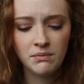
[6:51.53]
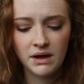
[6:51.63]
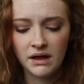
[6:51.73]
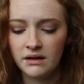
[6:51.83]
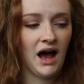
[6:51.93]

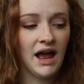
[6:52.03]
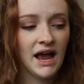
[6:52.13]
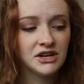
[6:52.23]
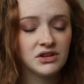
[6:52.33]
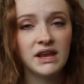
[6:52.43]
but I
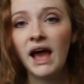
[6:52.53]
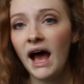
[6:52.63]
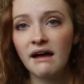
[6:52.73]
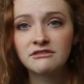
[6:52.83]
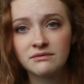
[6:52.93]
actually
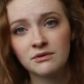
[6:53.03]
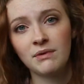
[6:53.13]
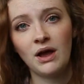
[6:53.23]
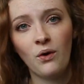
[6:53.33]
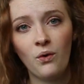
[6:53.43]
have some of
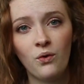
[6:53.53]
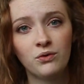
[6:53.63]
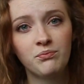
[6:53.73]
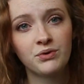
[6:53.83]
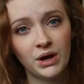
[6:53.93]
my
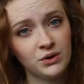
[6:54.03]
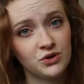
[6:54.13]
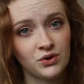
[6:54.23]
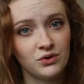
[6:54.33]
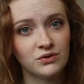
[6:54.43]
old prayer
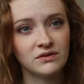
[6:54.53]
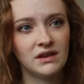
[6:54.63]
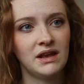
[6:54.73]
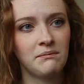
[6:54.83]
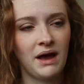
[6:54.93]
journals
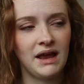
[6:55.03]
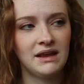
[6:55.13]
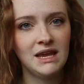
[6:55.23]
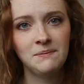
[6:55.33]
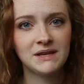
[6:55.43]
in my
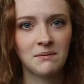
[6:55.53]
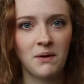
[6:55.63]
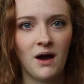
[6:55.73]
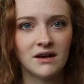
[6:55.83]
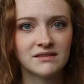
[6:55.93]
keepsake
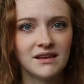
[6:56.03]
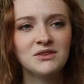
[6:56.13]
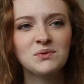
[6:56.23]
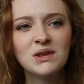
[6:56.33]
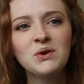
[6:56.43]
box, and
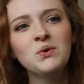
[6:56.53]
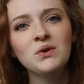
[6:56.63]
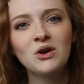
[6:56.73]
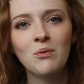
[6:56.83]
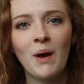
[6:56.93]
it's really cool
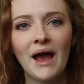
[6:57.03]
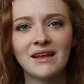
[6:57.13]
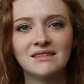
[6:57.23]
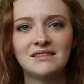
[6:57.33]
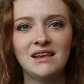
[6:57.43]
to go back
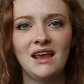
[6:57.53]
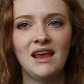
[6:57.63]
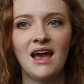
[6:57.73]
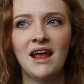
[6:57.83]
and see.